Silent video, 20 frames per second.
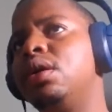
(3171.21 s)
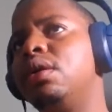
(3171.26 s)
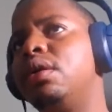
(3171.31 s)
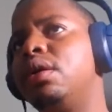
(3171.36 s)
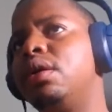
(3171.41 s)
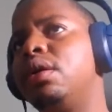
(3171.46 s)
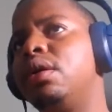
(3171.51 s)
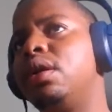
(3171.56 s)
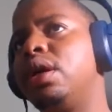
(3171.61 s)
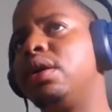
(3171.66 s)

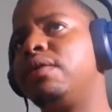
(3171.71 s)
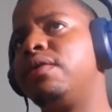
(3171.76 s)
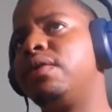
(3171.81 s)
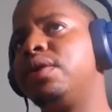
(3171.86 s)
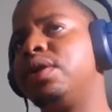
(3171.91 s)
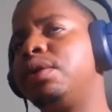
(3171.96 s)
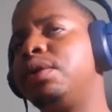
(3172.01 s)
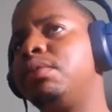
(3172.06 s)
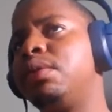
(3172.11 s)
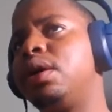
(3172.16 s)
like for
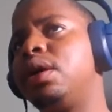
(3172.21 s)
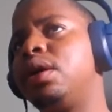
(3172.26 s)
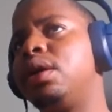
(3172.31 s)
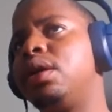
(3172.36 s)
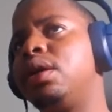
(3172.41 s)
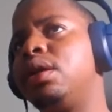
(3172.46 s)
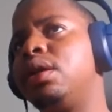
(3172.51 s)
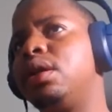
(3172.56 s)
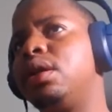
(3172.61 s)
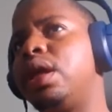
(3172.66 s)
them,
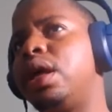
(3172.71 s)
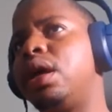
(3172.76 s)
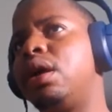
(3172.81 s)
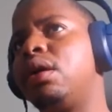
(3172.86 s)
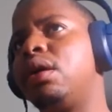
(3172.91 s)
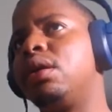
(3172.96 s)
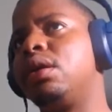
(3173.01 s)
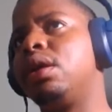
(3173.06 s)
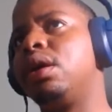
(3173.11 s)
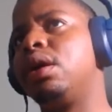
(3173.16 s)
and
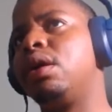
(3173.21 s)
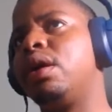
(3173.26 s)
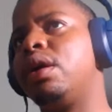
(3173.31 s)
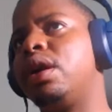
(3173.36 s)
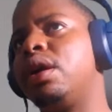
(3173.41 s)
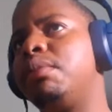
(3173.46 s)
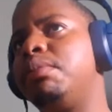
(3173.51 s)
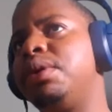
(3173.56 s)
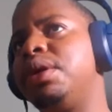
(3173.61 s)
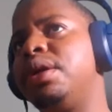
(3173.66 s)
then they're
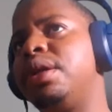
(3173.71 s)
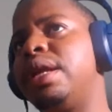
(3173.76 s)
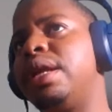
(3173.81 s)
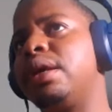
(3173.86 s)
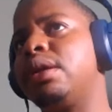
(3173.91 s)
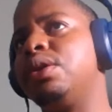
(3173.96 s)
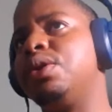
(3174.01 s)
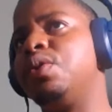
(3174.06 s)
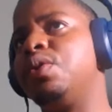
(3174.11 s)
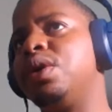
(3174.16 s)
gonna be
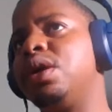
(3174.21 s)
like